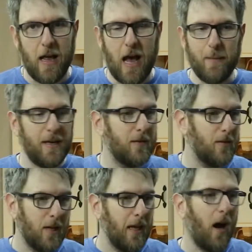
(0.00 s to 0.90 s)
I mean,
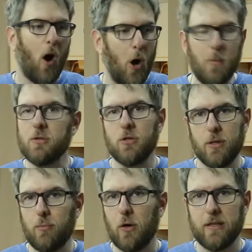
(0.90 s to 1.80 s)
almost to
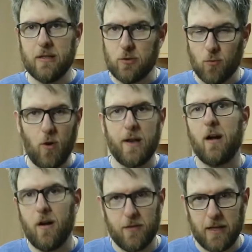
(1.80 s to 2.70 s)
the point that it's
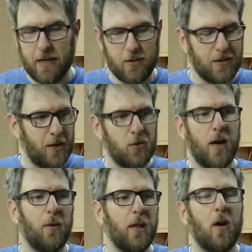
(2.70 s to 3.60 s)
running off the edges. I try
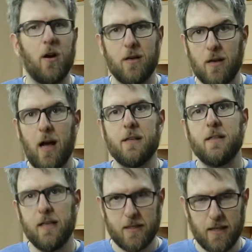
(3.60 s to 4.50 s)
really hard not
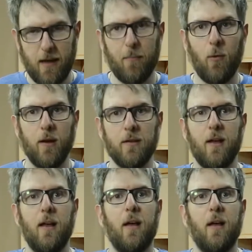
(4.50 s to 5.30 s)
to get it to that point